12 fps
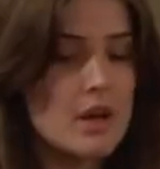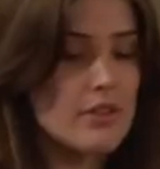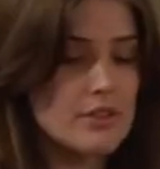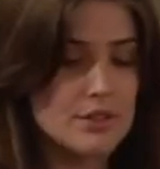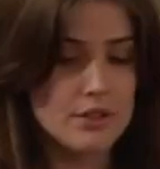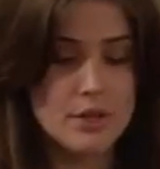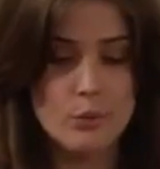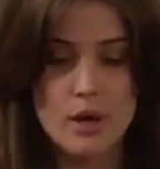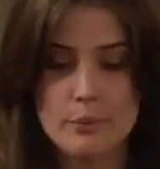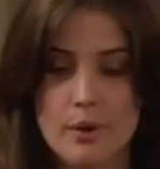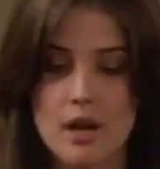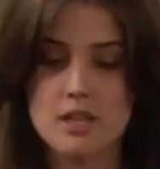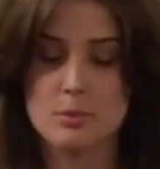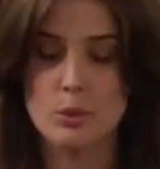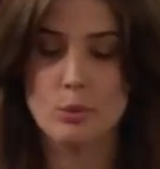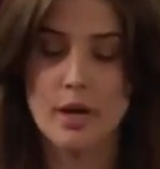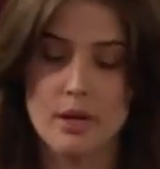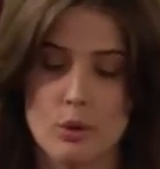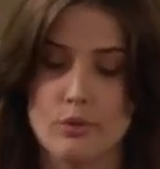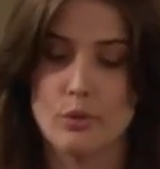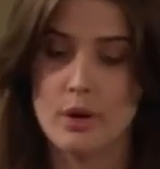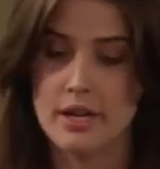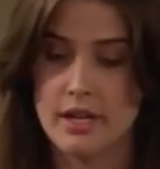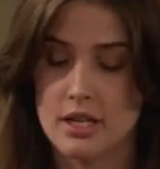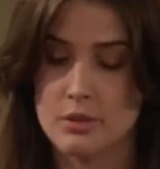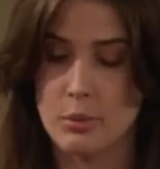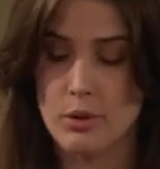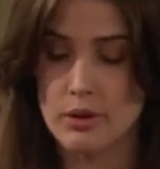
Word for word: Well, there's only one possible way to avoid getting